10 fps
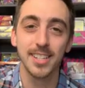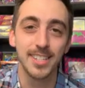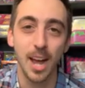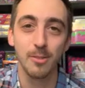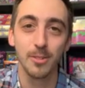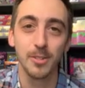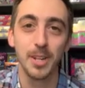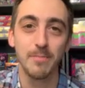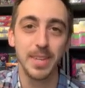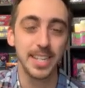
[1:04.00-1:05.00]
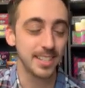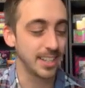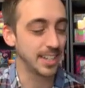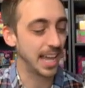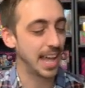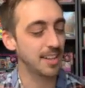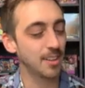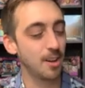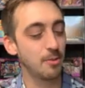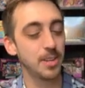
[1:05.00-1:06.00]
Zarud mini tin. Now, as
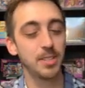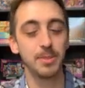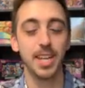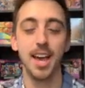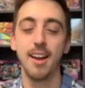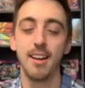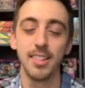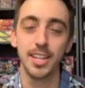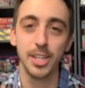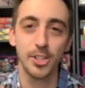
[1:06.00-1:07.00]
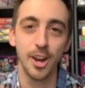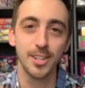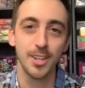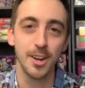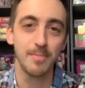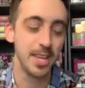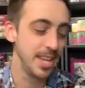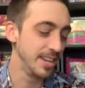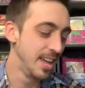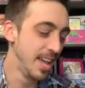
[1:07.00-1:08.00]
always, we got our lucky Charizard
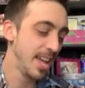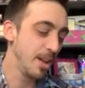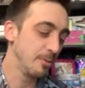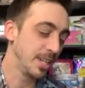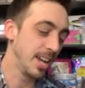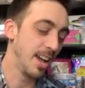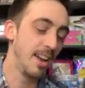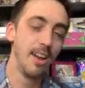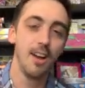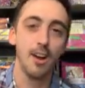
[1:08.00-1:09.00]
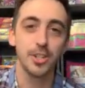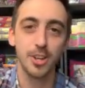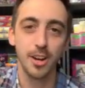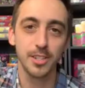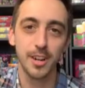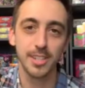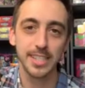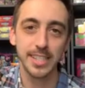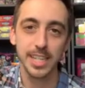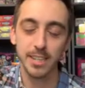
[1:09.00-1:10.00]
pin, and we got our Charizard
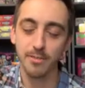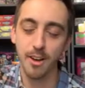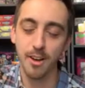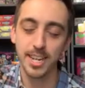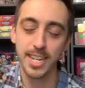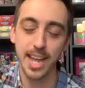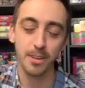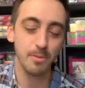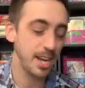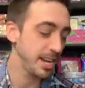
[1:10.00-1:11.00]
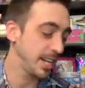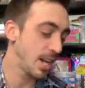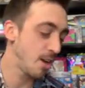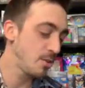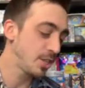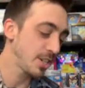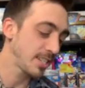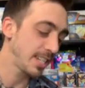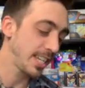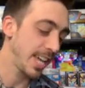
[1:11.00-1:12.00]
sleeve on deck, ready to go,
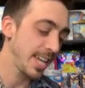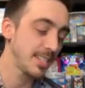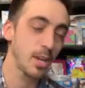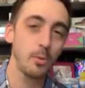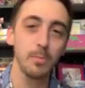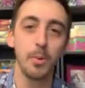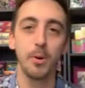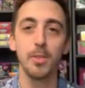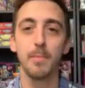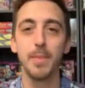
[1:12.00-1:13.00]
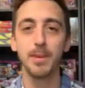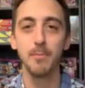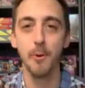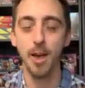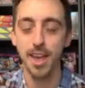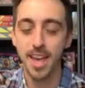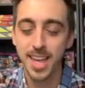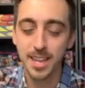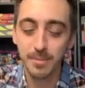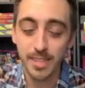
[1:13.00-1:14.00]
just in case we pull the big boy
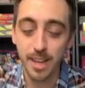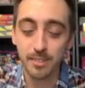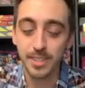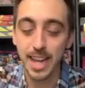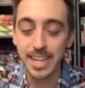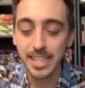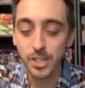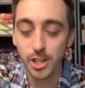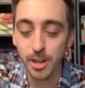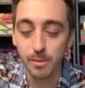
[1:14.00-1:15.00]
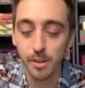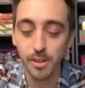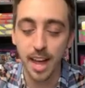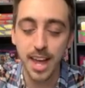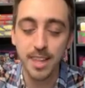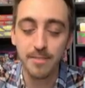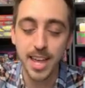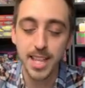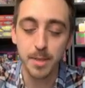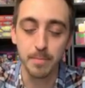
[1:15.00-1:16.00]
himself. Now, in general, I have
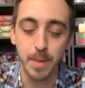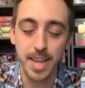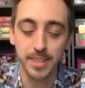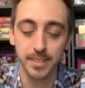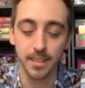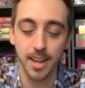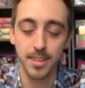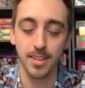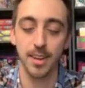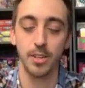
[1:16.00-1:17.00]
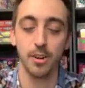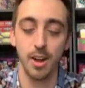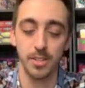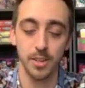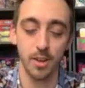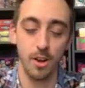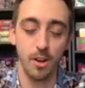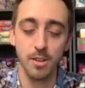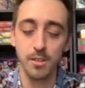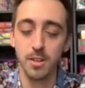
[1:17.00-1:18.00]
had the best luck across
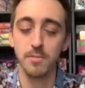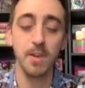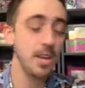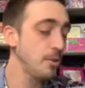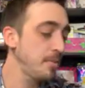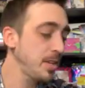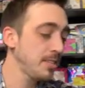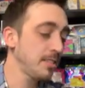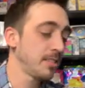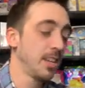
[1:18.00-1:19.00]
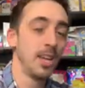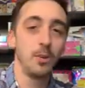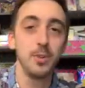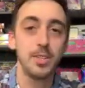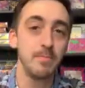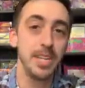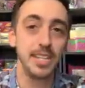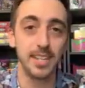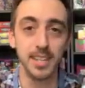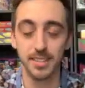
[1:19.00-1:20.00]
all of my openings with mini
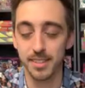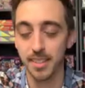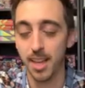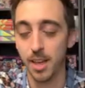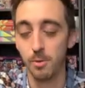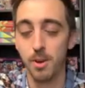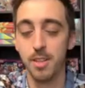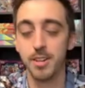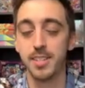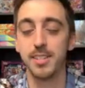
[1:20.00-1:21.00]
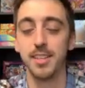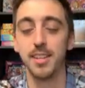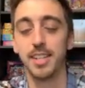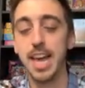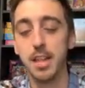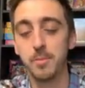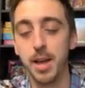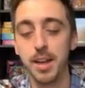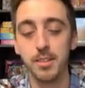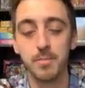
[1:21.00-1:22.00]
tins, whether it's the Galar
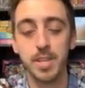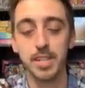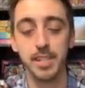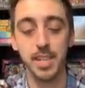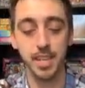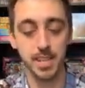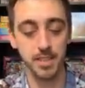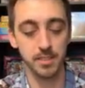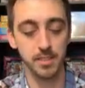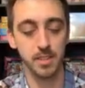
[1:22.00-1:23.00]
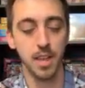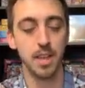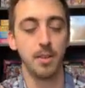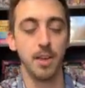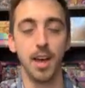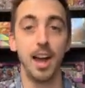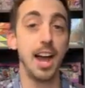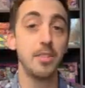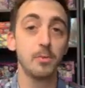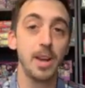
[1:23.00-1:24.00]
Pals mini tins,
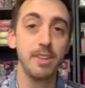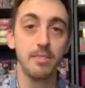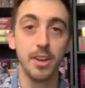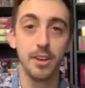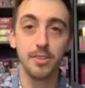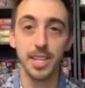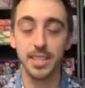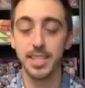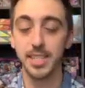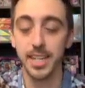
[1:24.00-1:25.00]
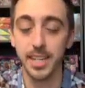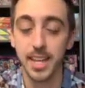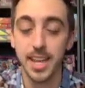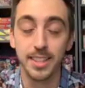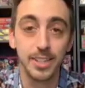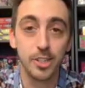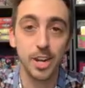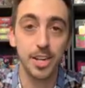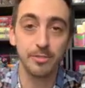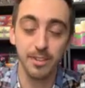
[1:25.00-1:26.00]
either way of those that they did, these
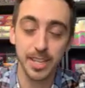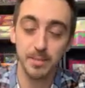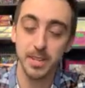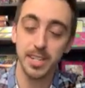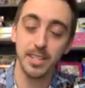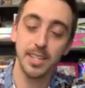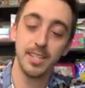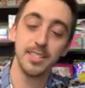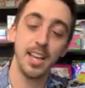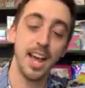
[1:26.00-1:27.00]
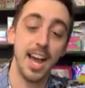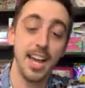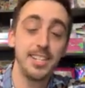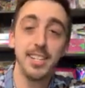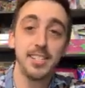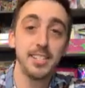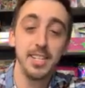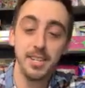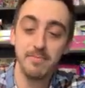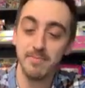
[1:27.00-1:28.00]
Shining Fates mini tins. I just
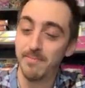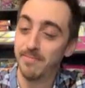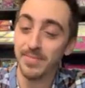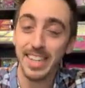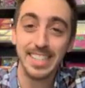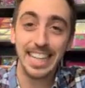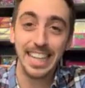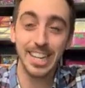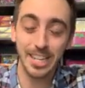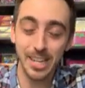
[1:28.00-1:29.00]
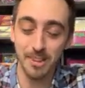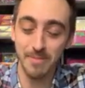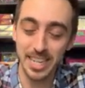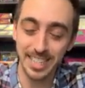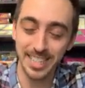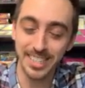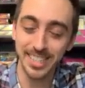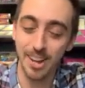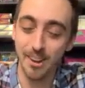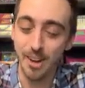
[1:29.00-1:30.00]
seem to get lucky on mini tins.
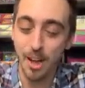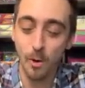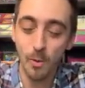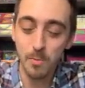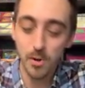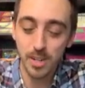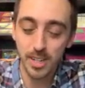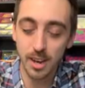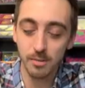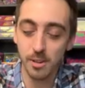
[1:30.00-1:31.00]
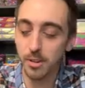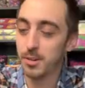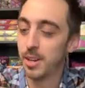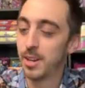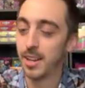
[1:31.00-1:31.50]
So, one more Zarud.